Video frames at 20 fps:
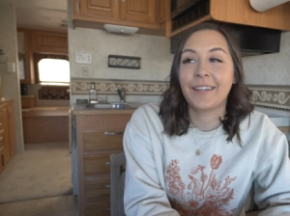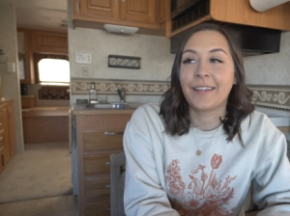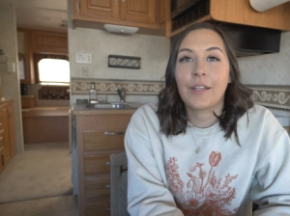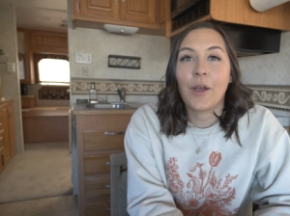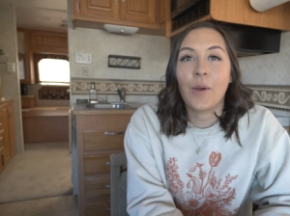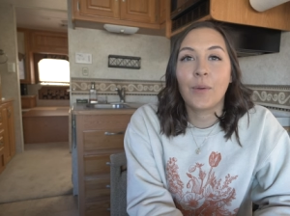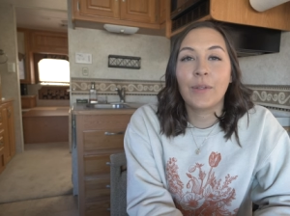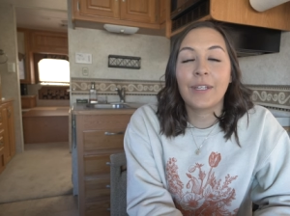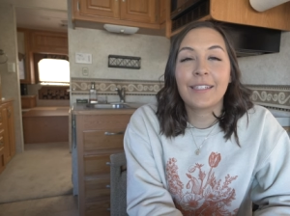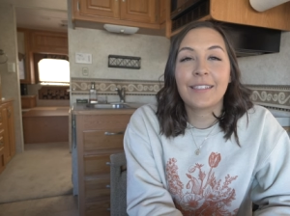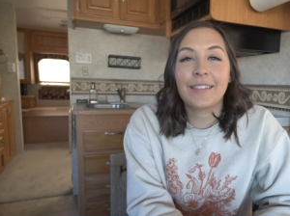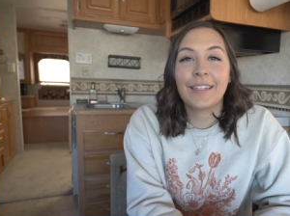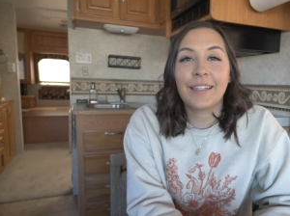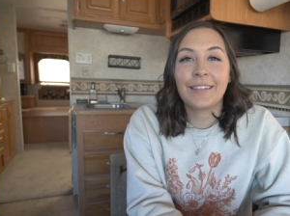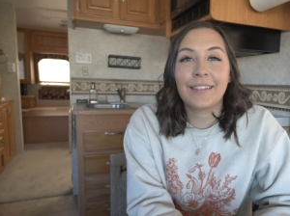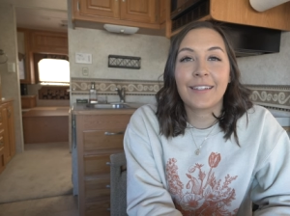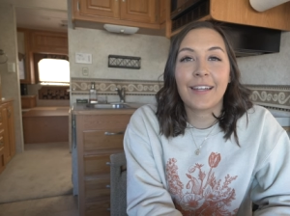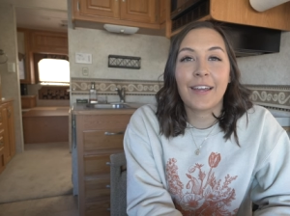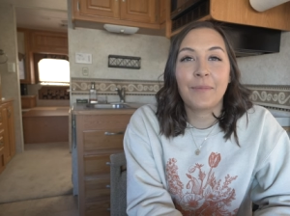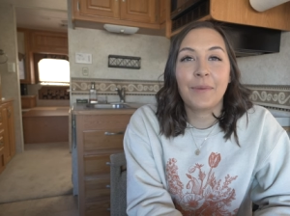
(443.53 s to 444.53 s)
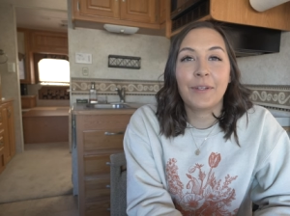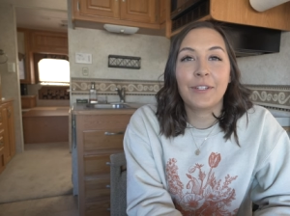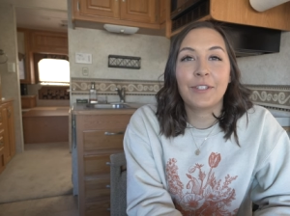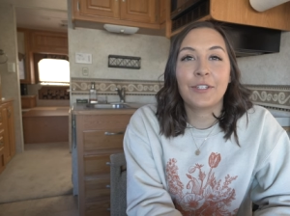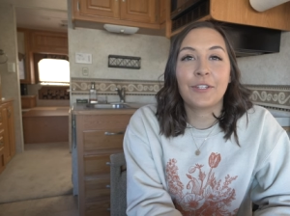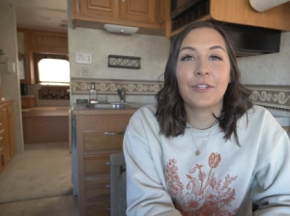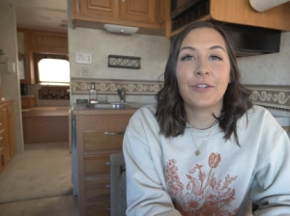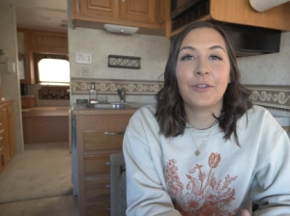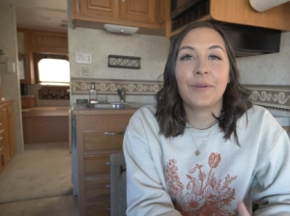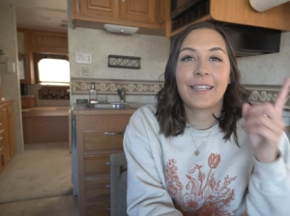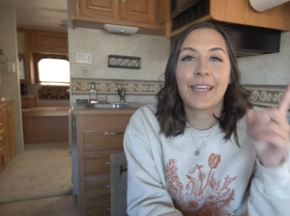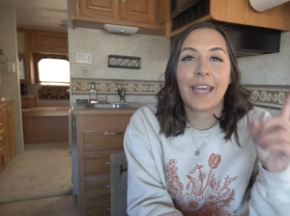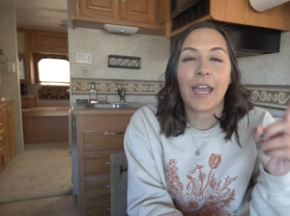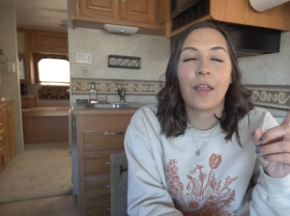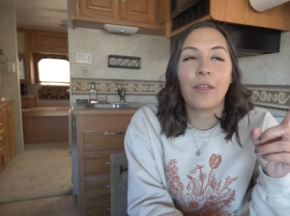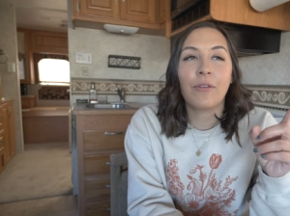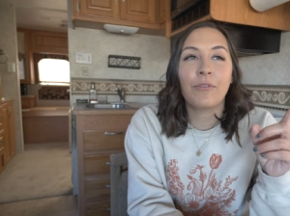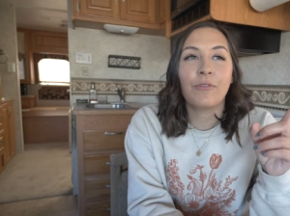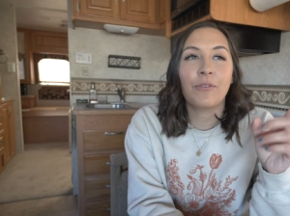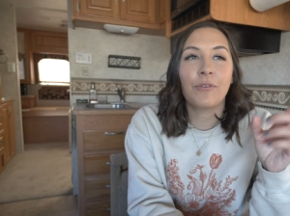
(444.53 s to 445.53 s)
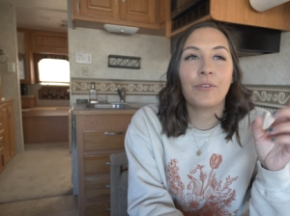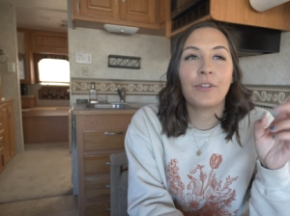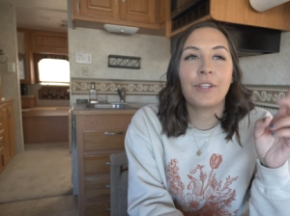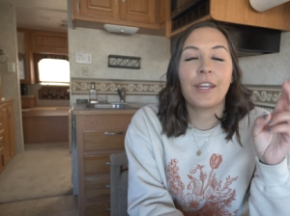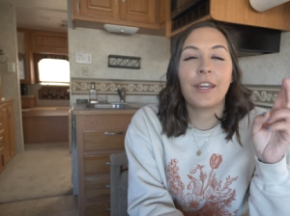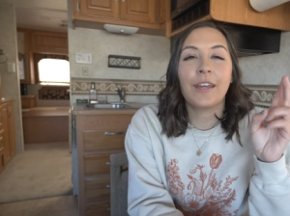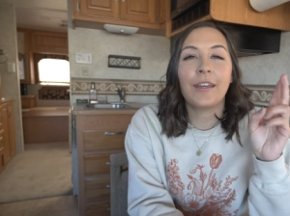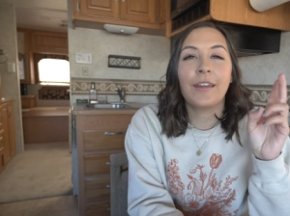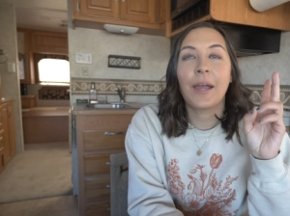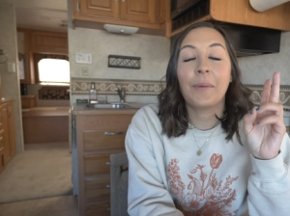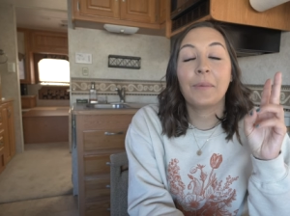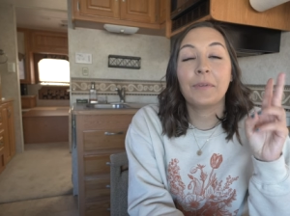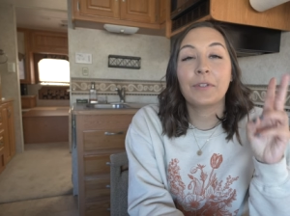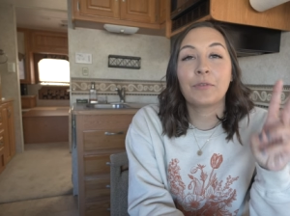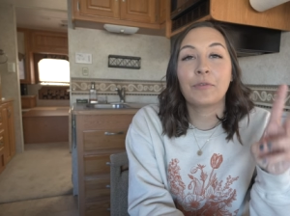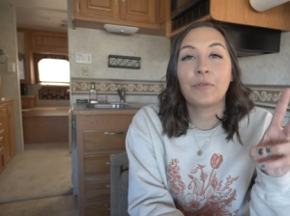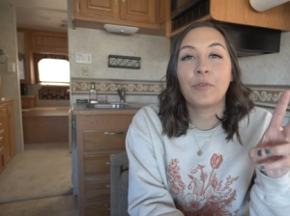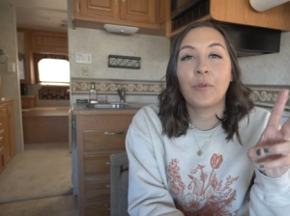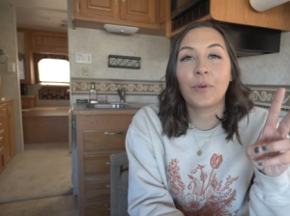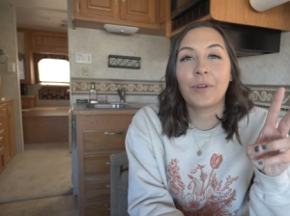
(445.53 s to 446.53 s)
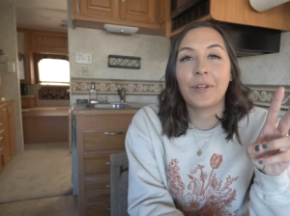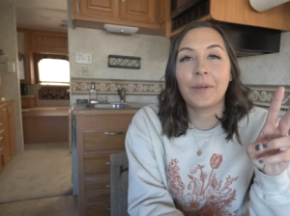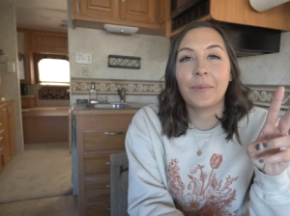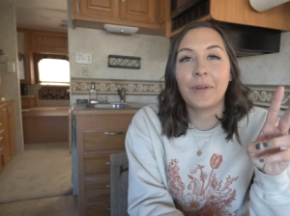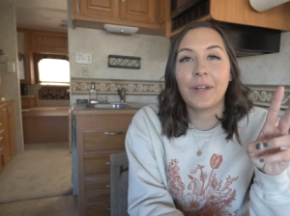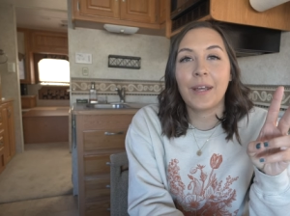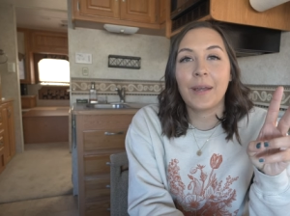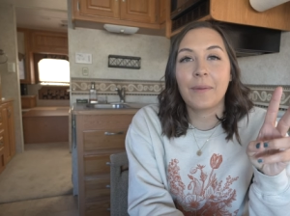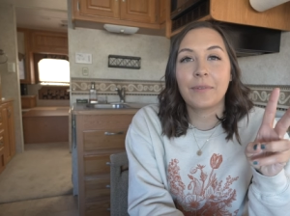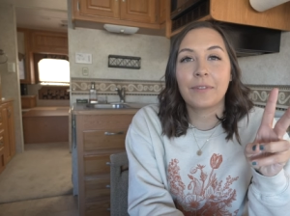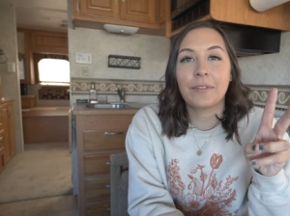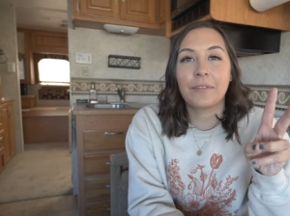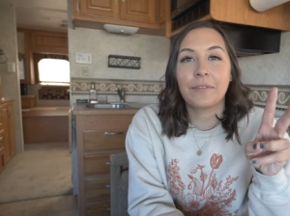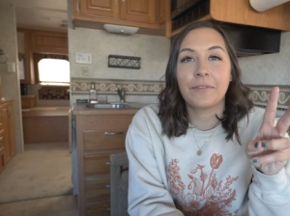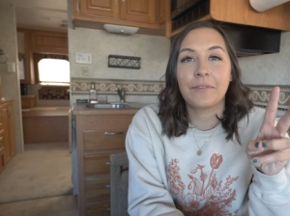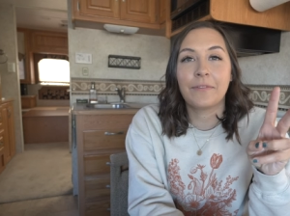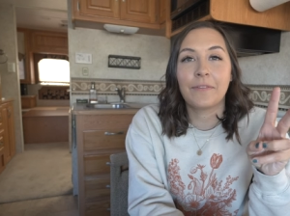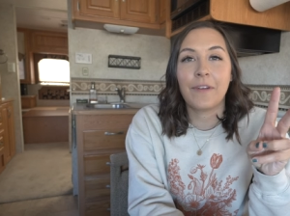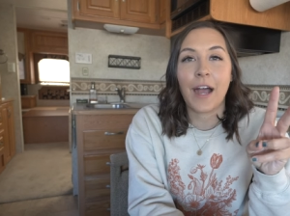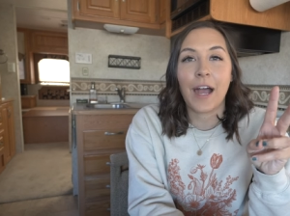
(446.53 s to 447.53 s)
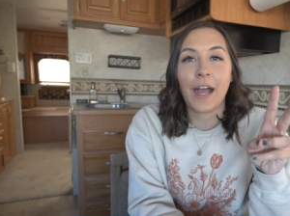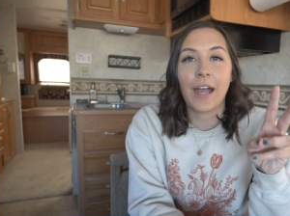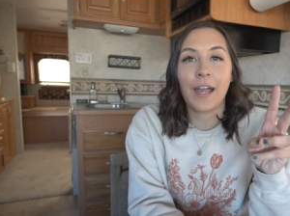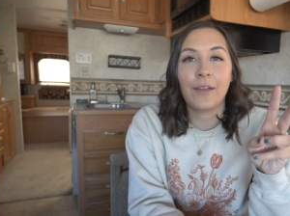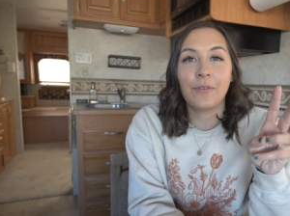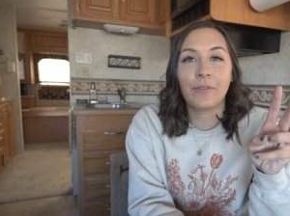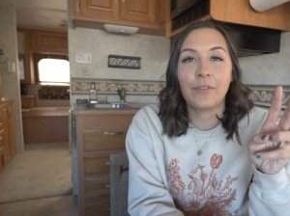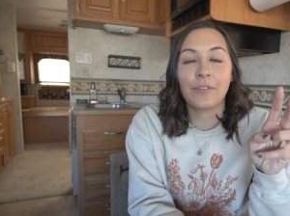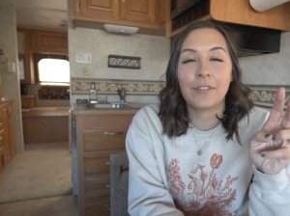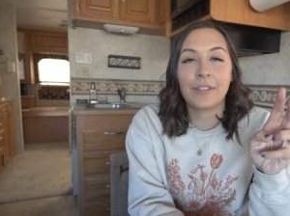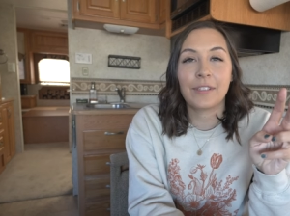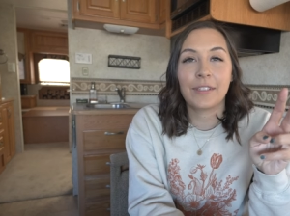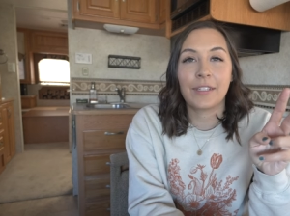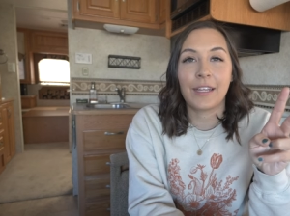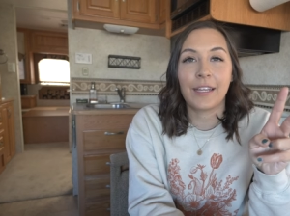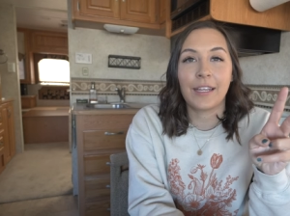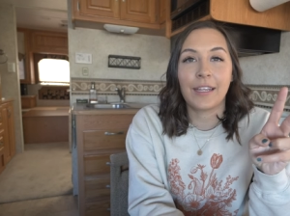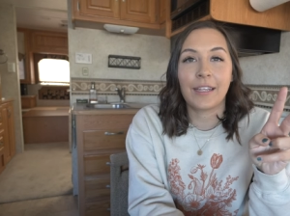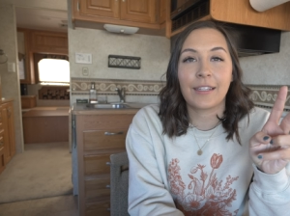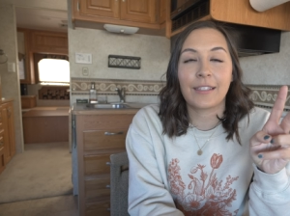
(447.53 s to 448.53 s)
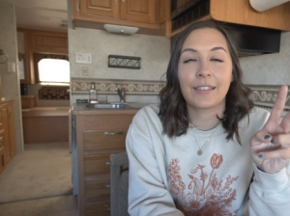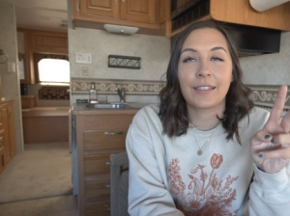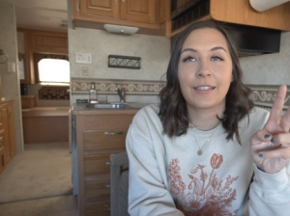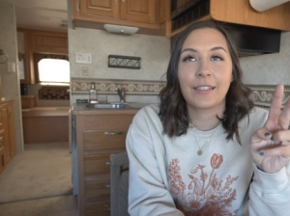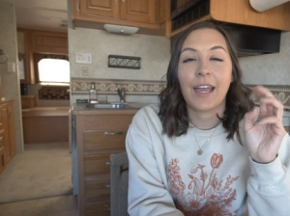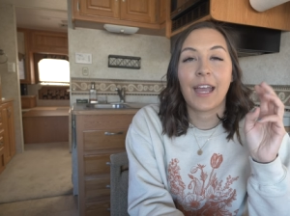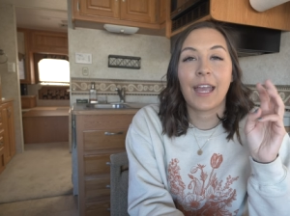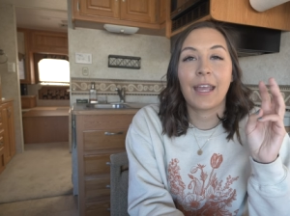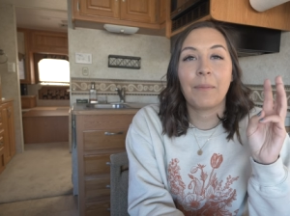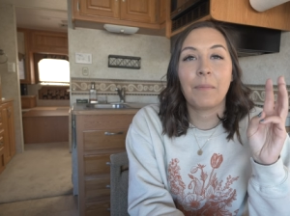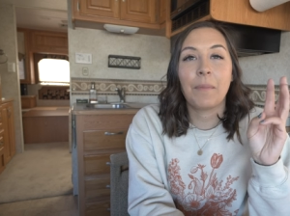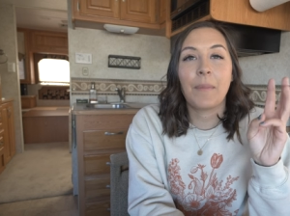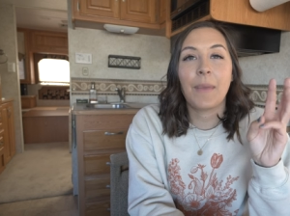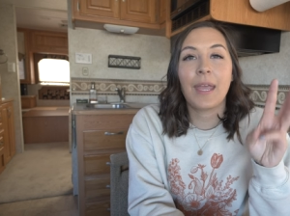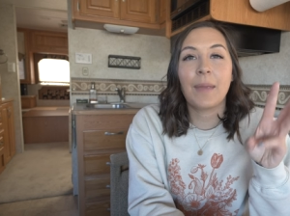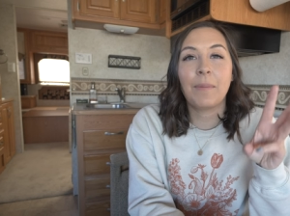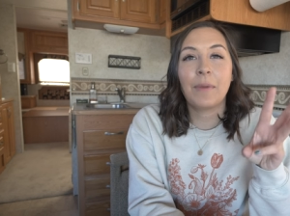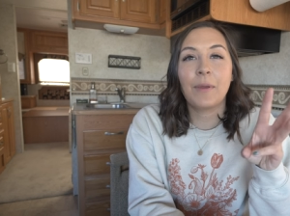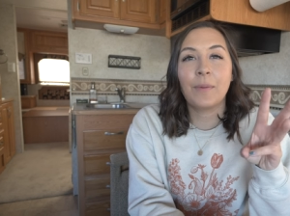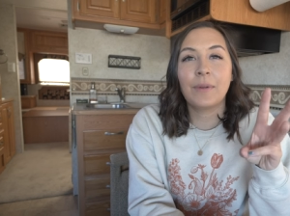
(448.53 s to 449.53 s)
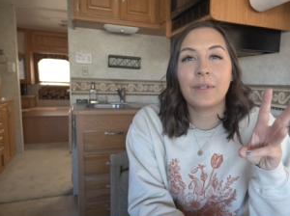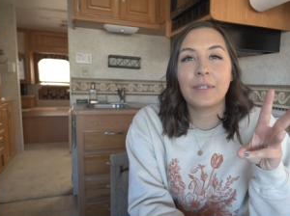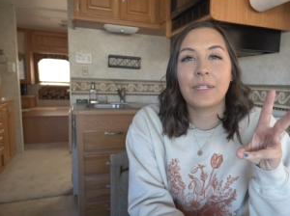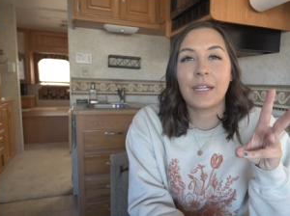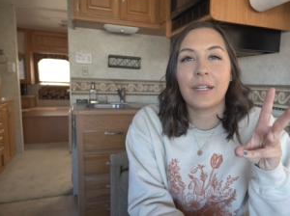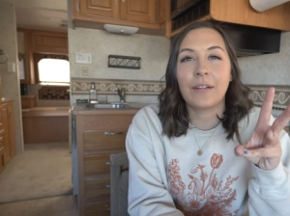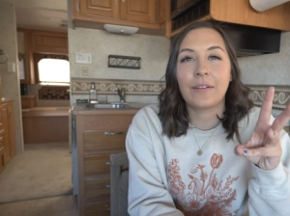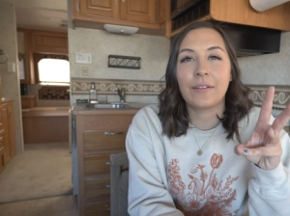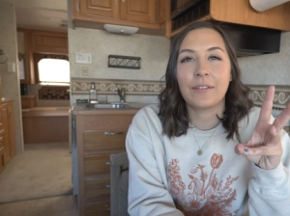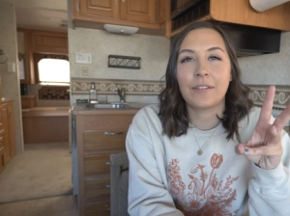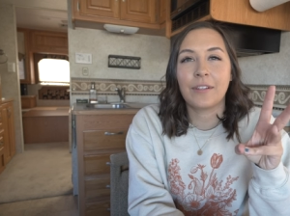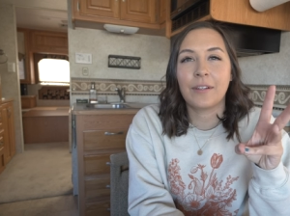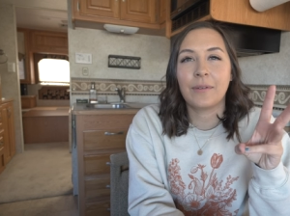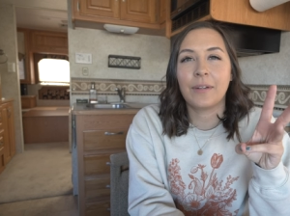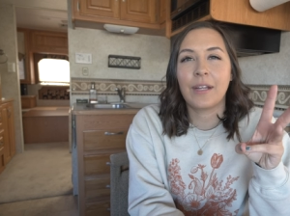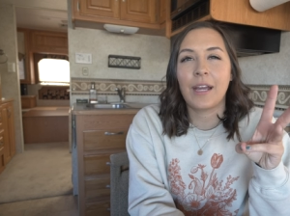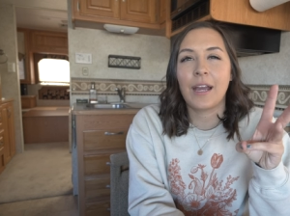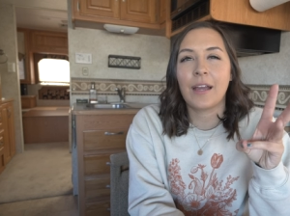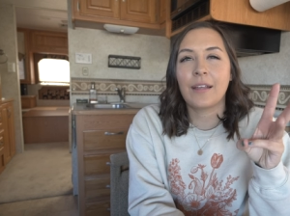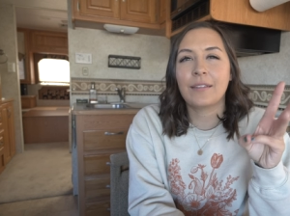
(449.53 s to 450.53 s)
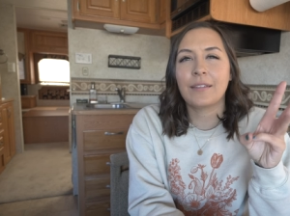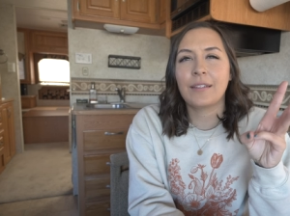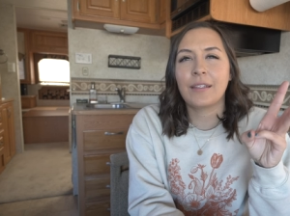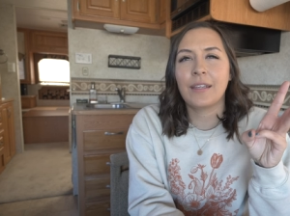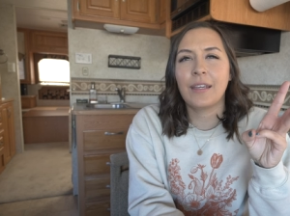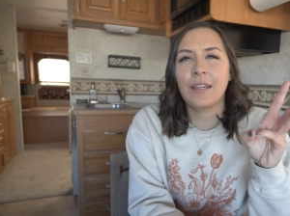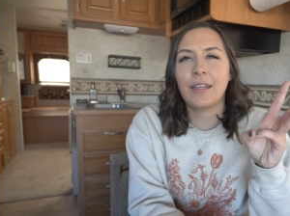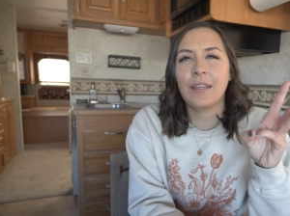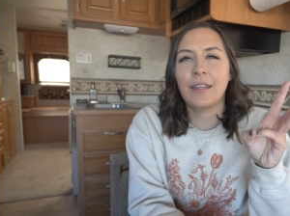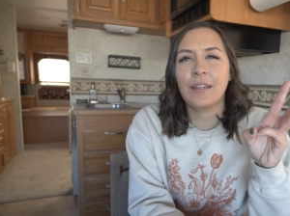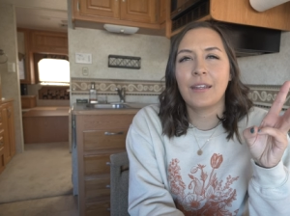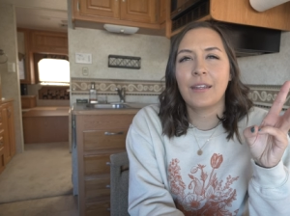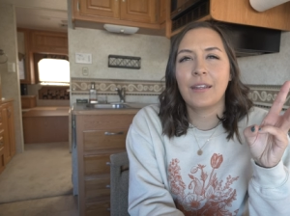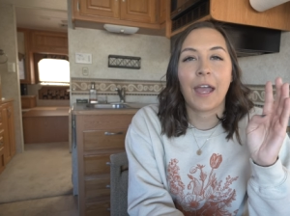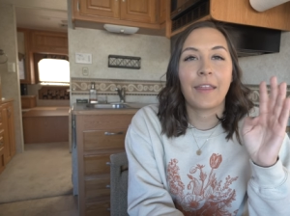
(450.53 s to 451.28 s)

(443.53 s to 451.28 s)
The only states that I've been to, California, I went to Florida when I was five or six. I maybe went to Arizona as a kid.